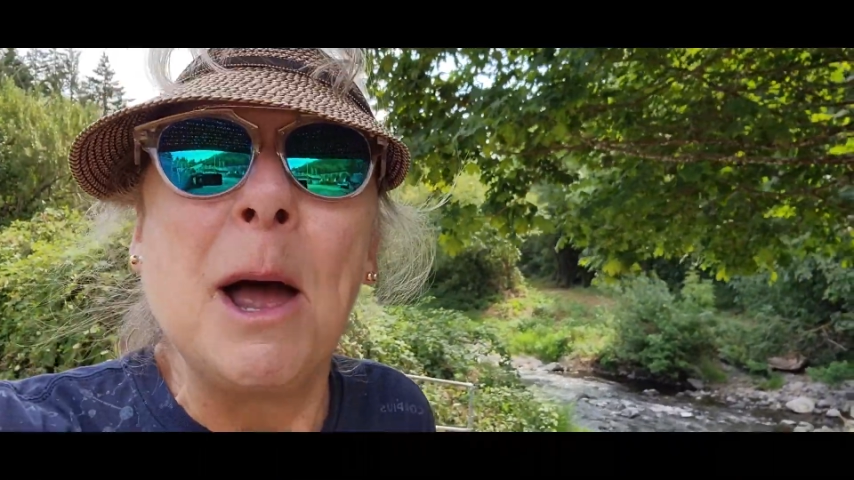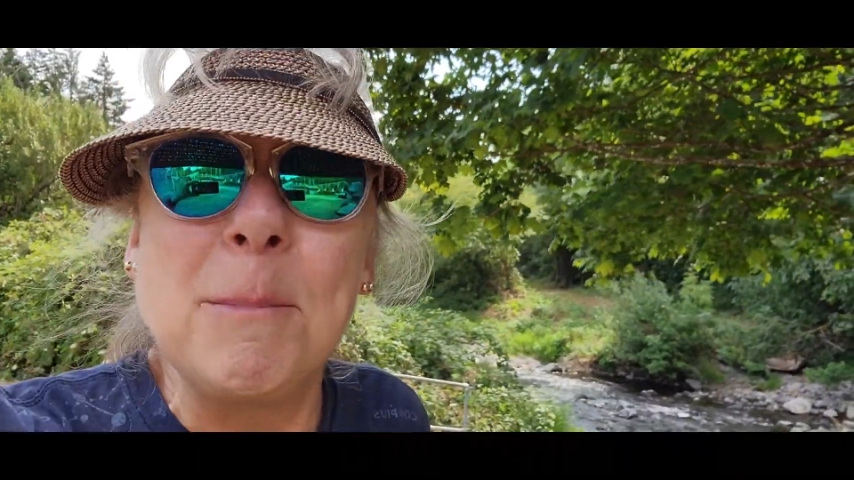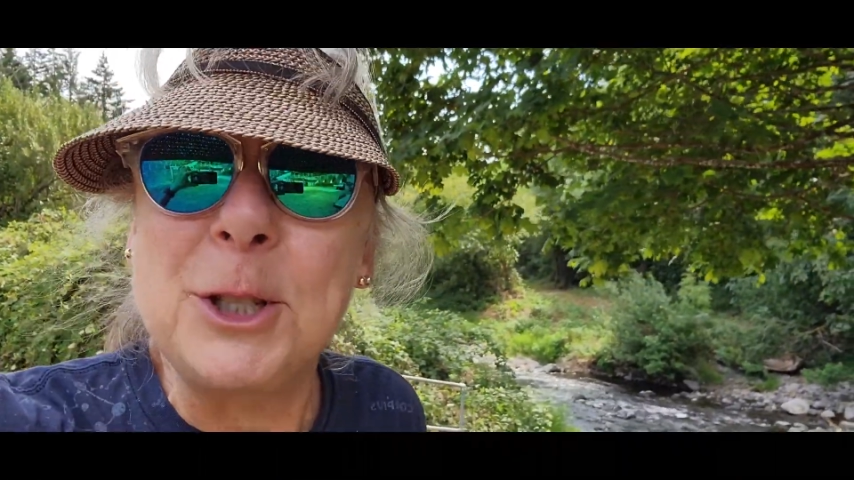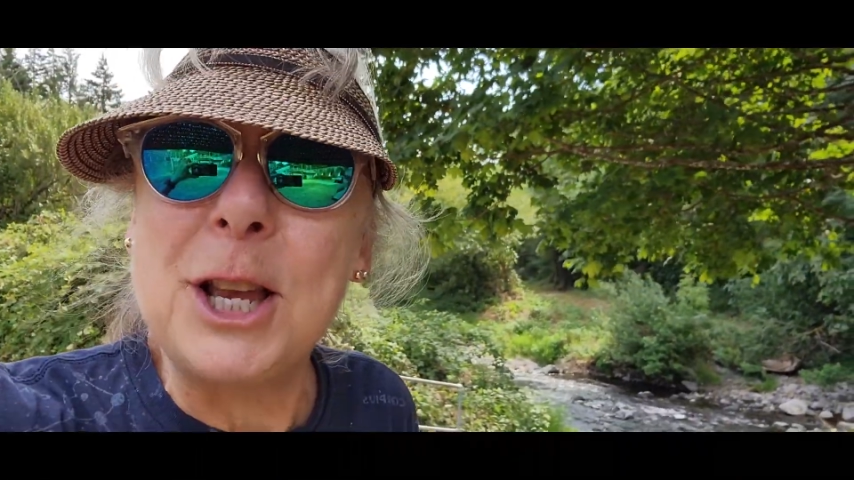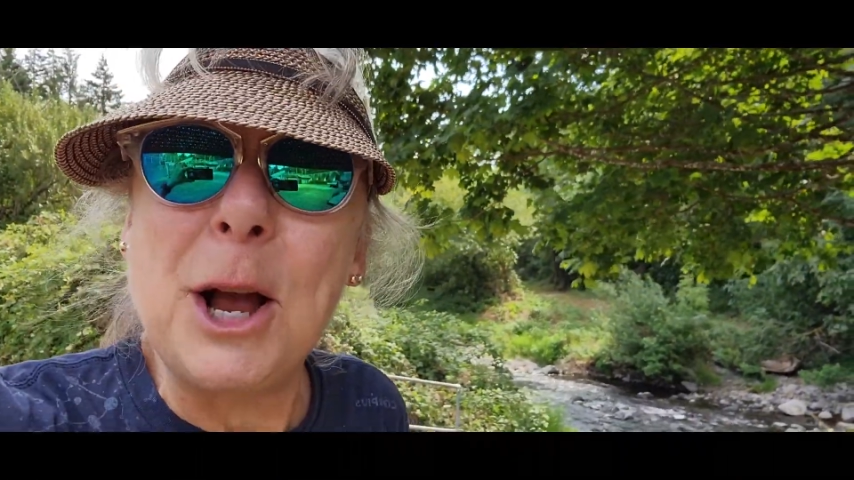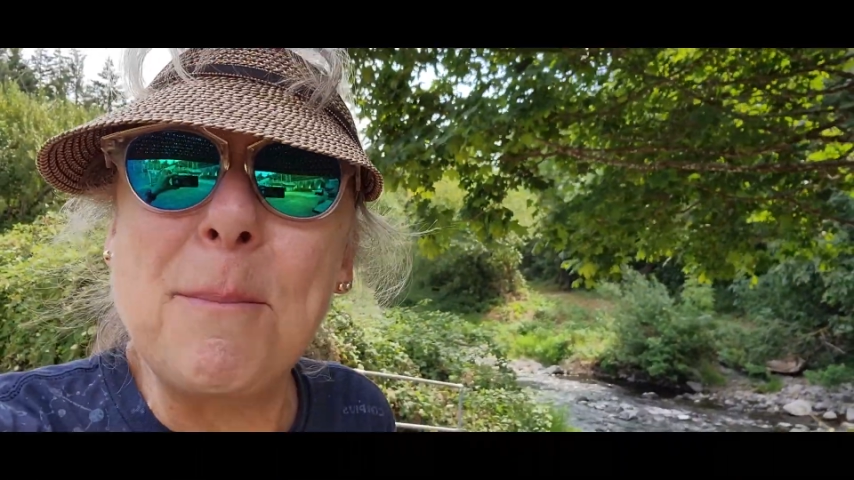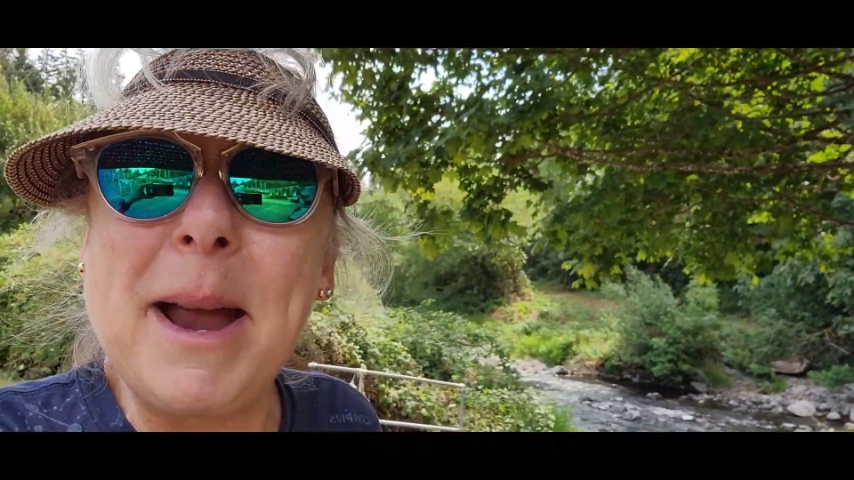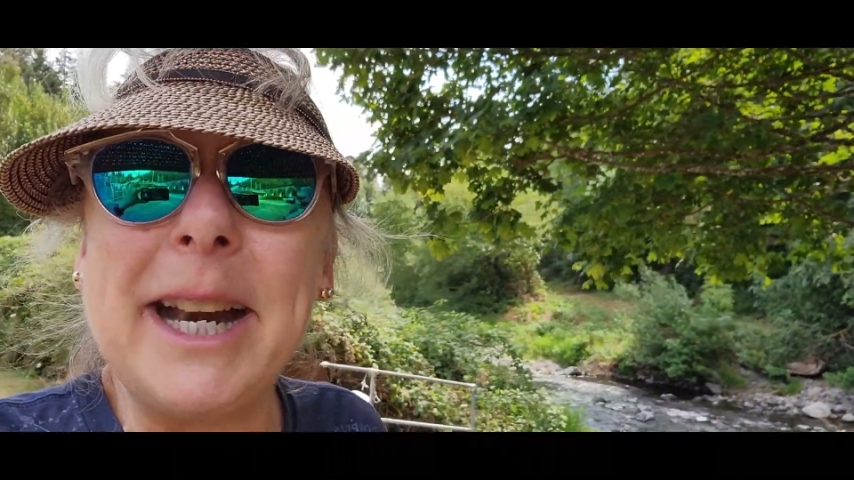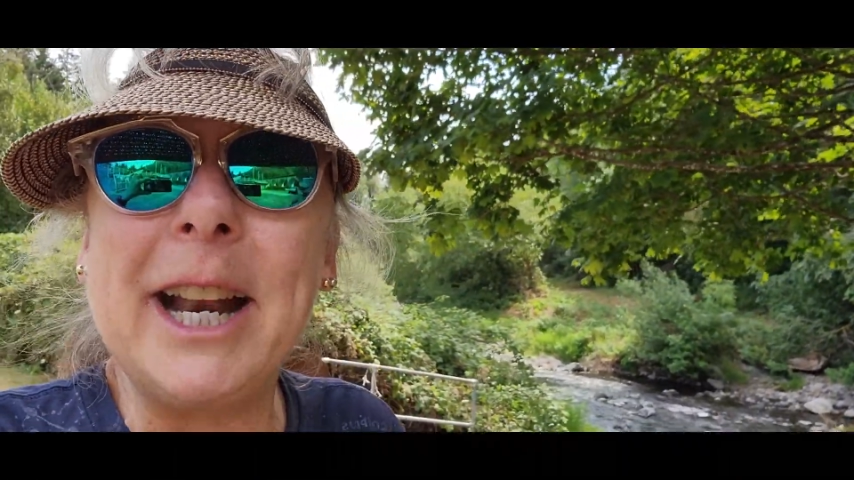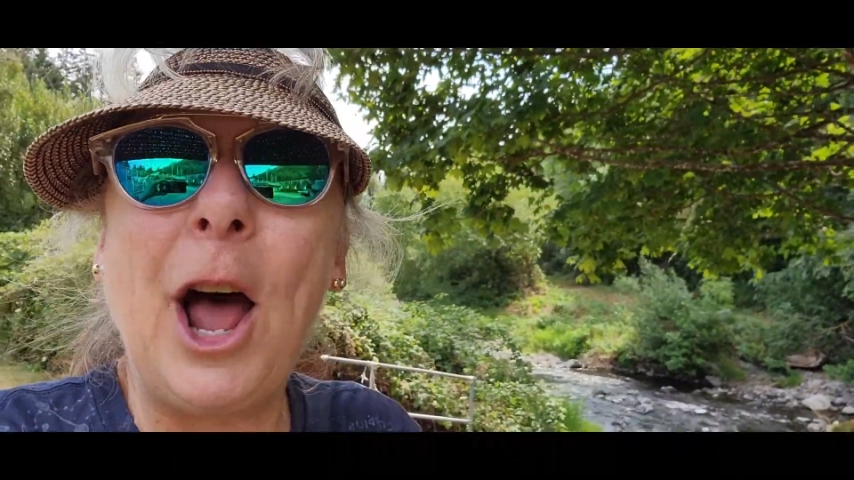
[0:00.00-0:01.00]
Michelle
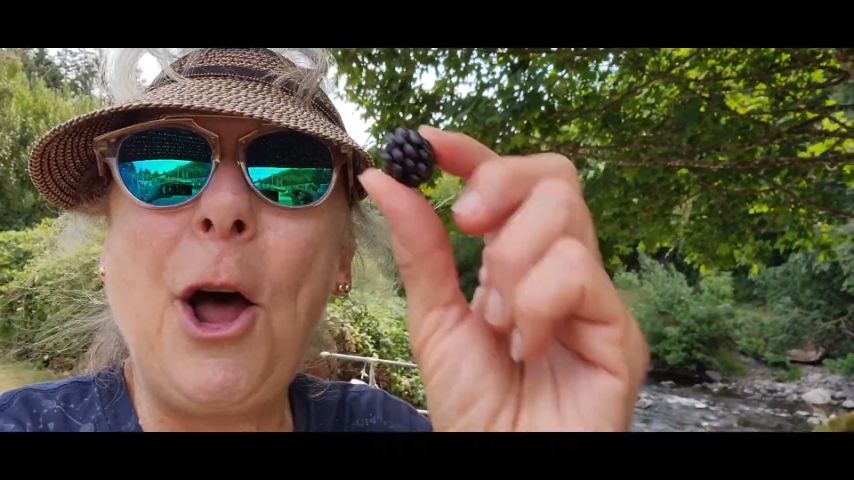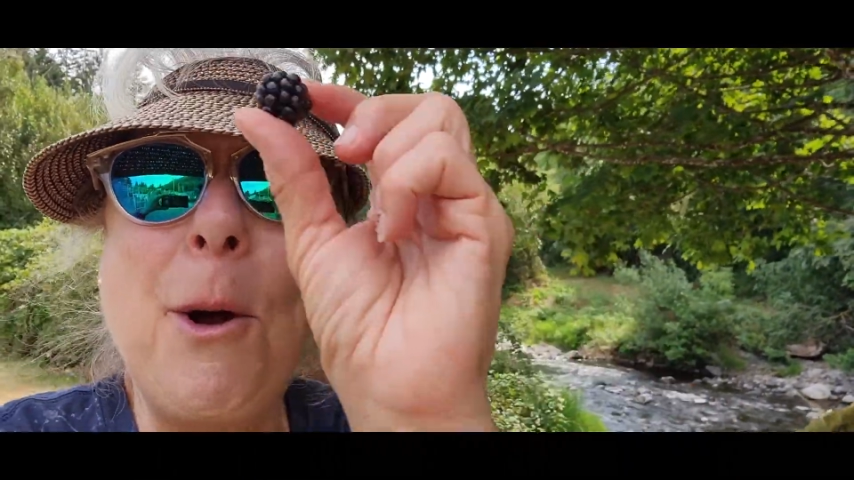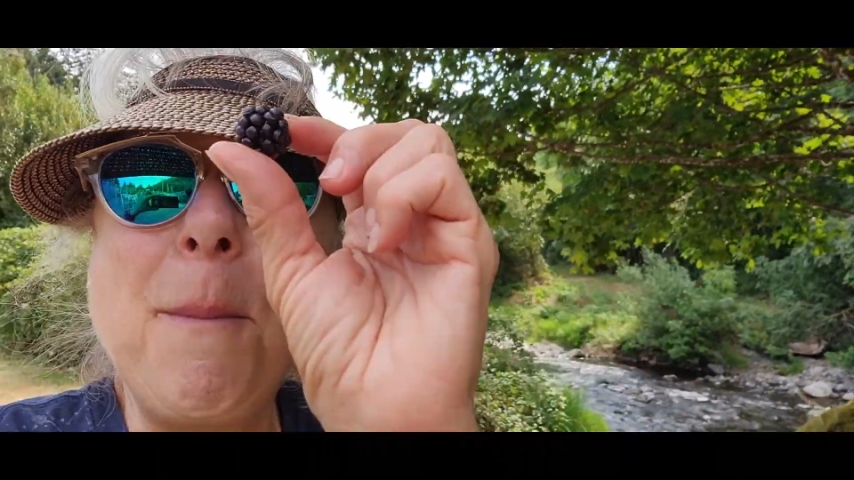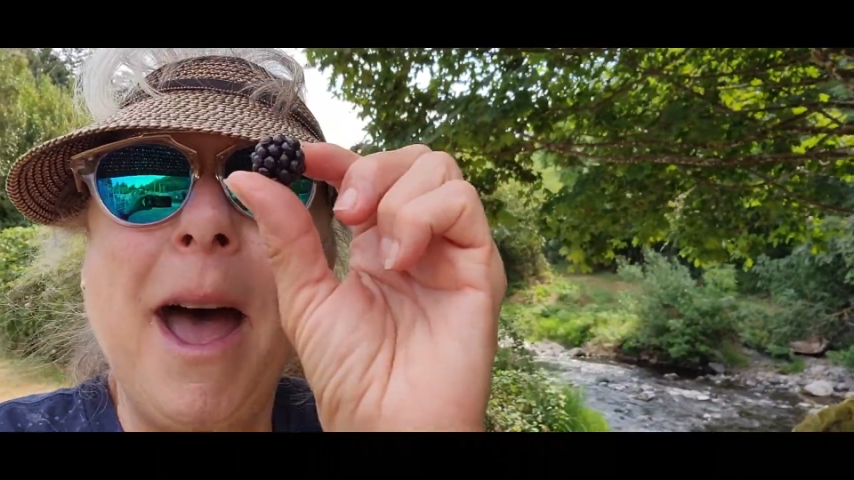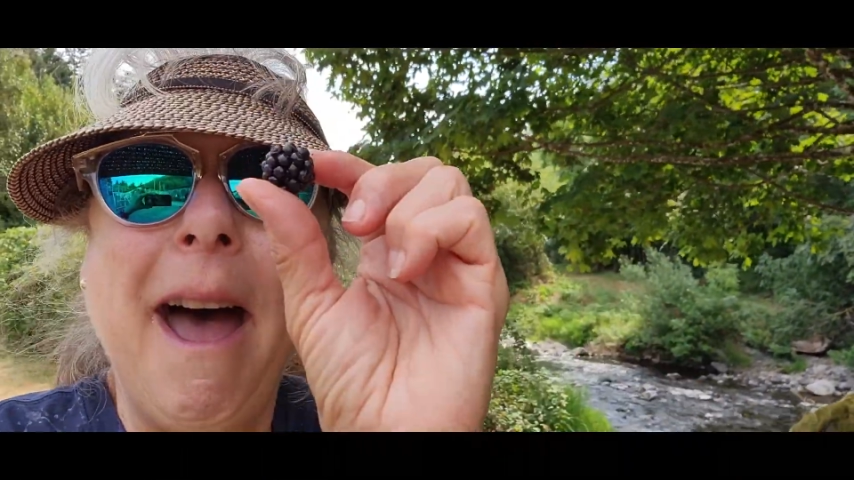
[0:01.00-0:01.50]
made it home.